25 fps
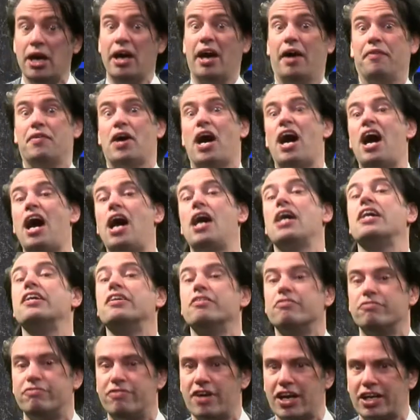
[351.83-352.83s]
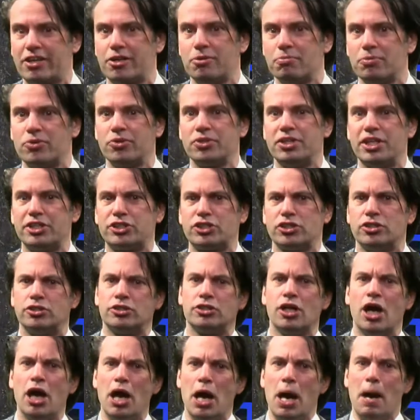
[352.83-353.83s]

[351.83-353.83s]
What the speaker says: and high vacuum conditions